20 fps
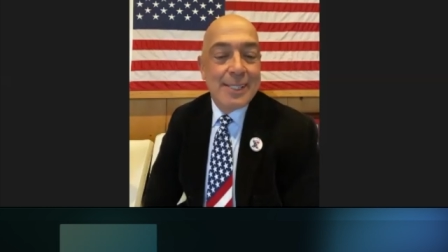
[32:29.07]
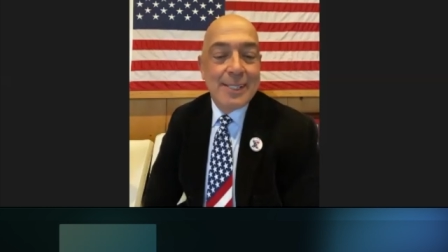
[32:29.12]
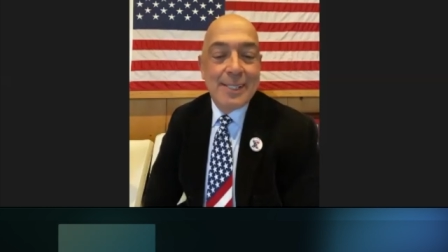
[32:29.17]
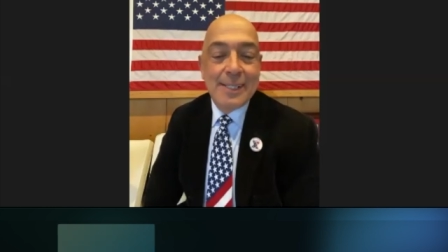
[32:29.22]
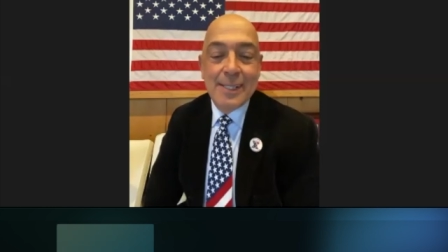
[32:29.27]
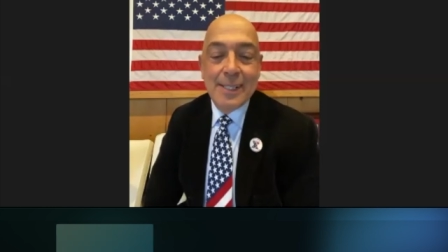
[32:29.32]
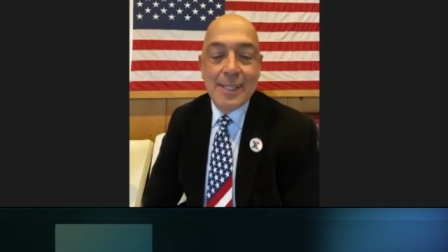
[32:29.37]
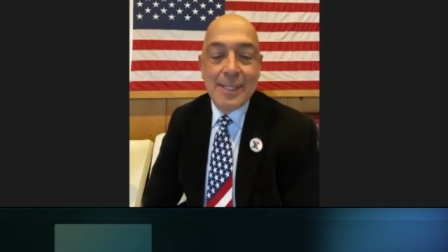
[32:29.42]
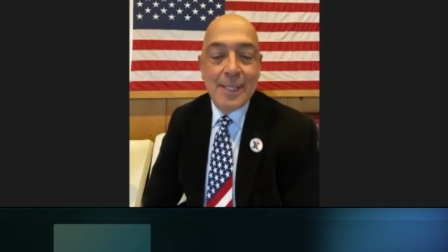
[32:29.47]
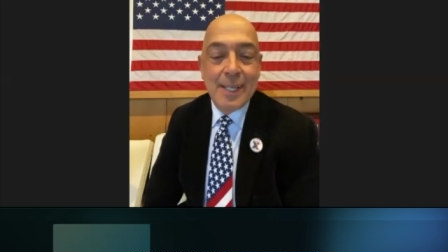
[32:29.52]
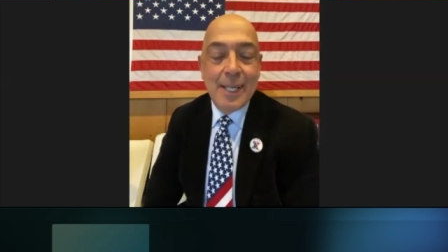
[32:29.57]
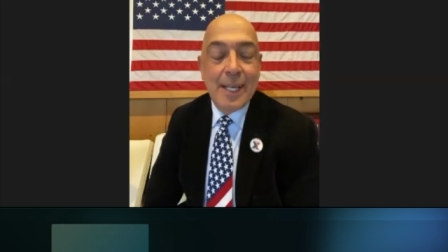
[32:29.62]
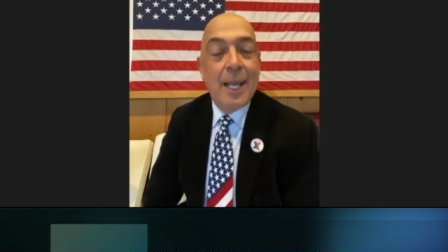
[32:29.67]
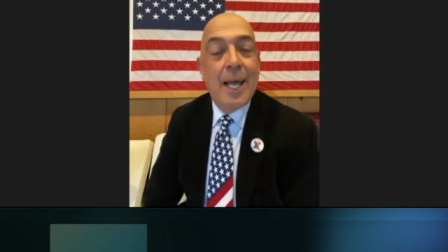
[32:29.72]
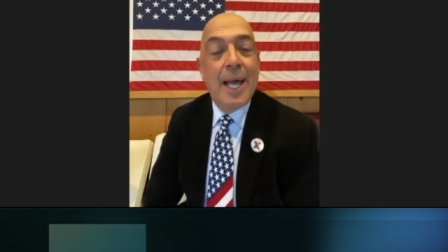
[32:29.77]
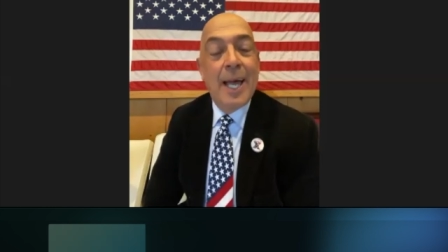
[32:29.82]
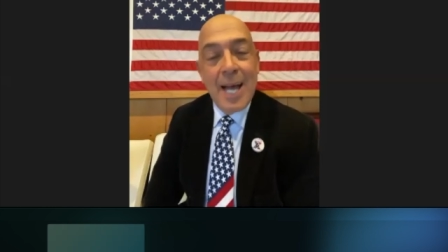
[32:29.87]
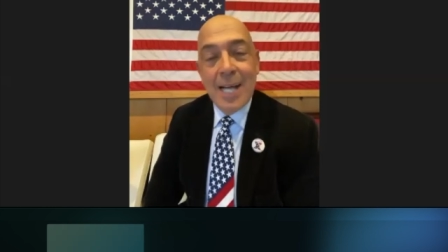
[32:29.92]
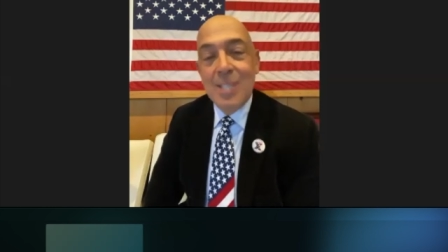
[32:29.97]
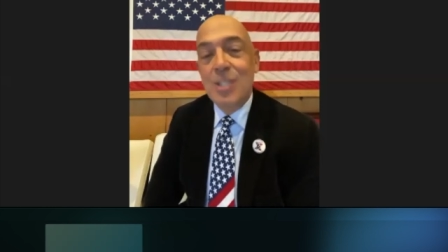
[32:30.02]
Uh, and
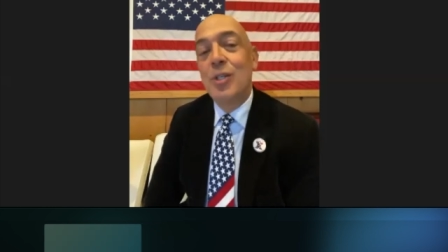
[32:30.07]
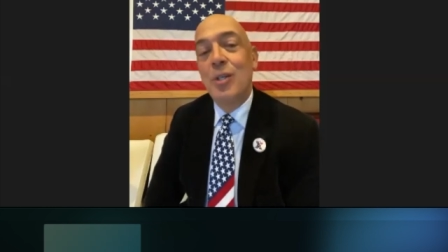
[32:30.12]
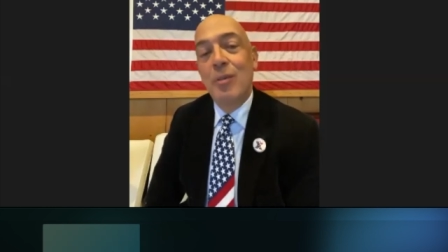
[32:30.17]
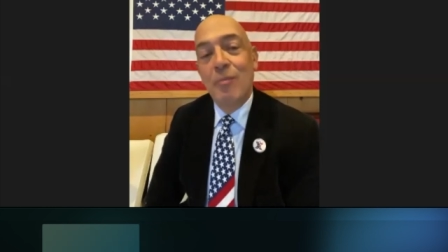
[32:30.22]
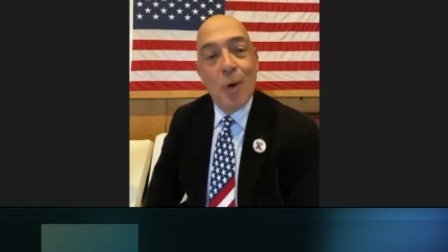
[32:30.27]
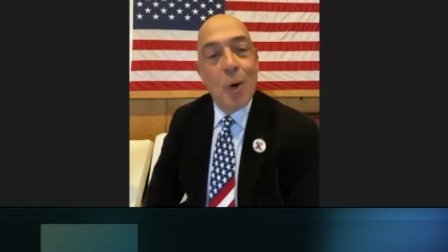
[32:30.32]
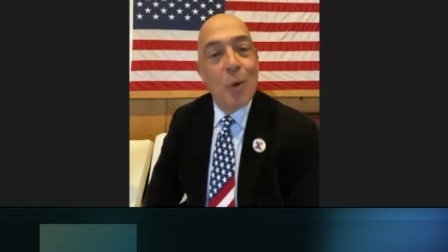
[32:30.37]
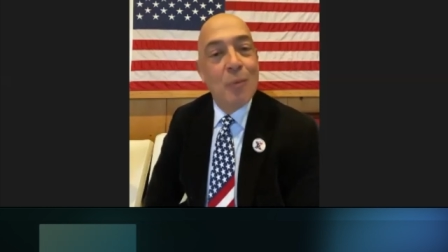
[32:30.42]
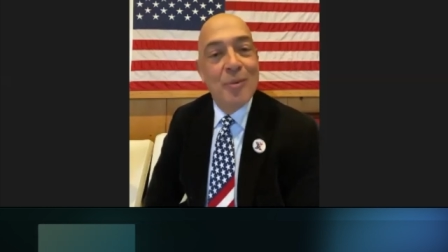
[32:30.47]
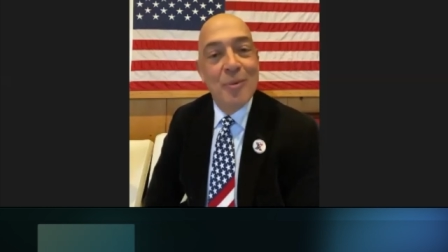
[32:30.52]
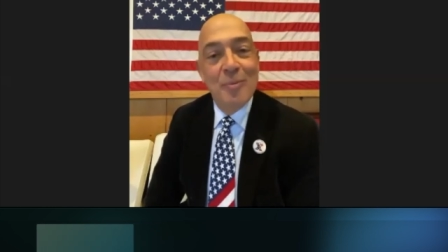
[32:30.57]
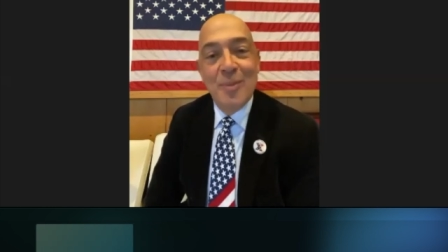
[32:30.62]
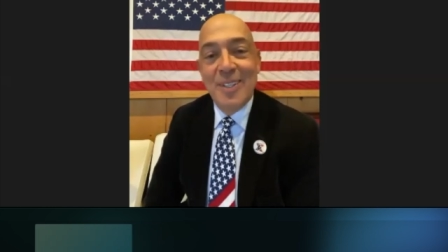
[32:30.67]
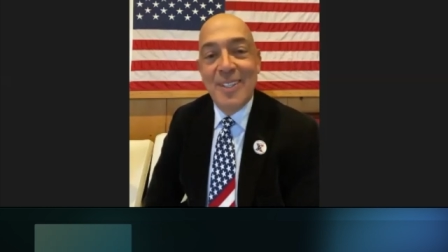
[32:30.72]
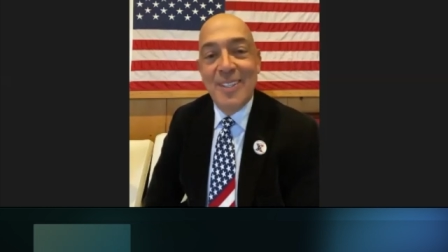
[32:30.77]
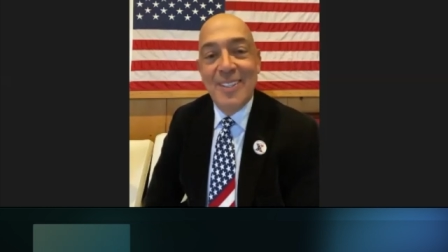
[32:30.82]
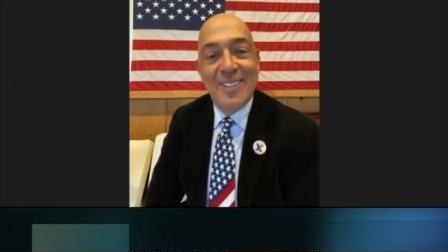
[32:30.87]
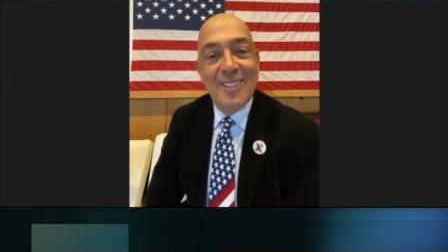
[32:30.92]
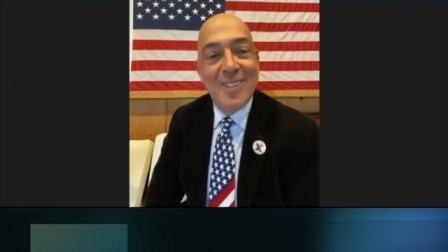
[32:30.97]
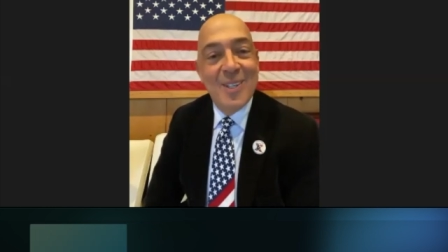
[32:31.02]
I ask you to vote for me.
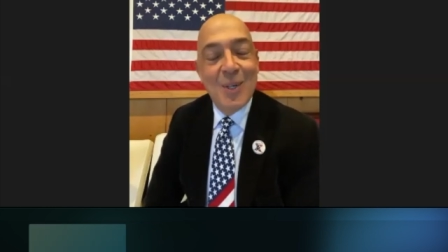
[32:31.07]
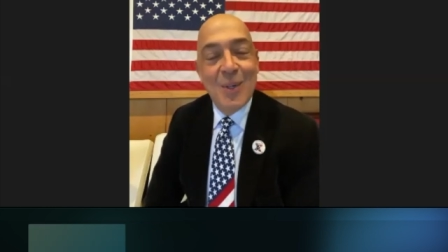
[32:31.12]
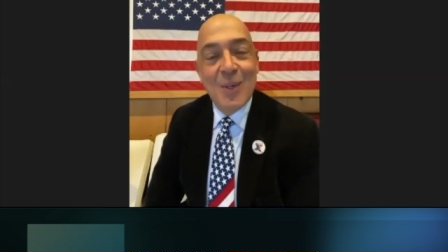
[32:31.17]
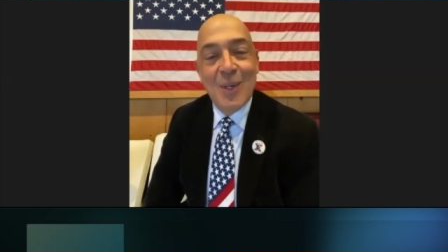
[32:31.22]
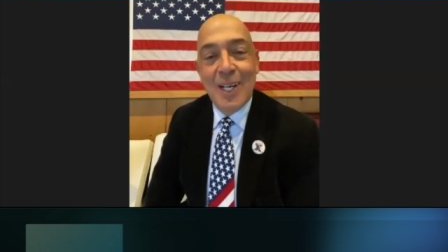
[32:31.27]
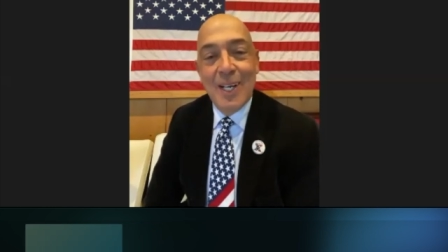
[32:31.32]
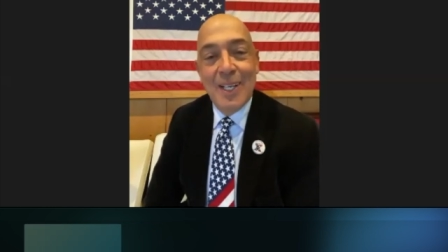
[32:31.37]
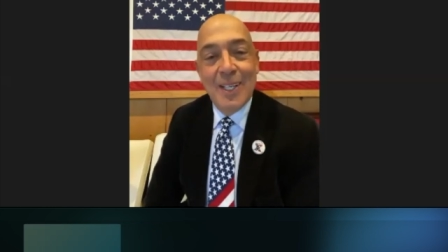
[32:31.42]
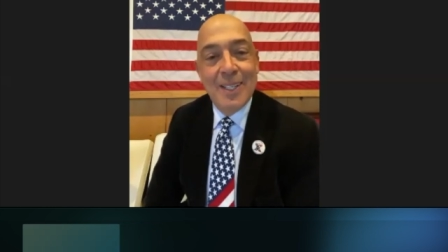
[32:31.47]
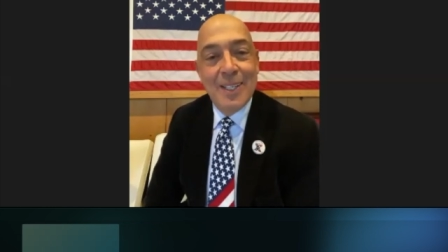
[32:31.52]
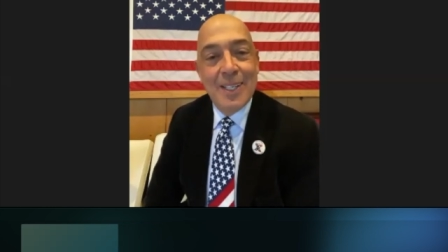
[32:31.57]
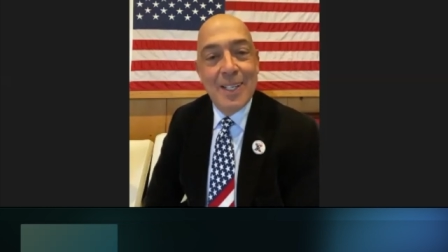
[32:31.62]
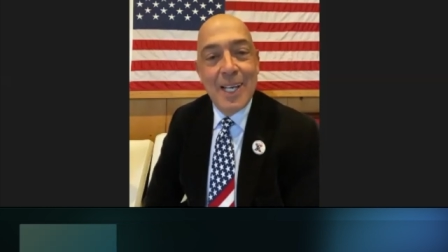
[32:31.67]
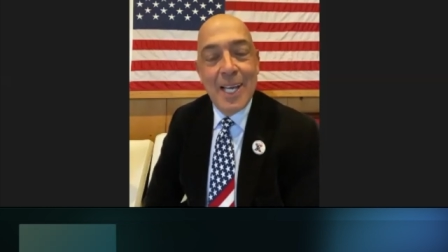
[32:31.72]
You know, I,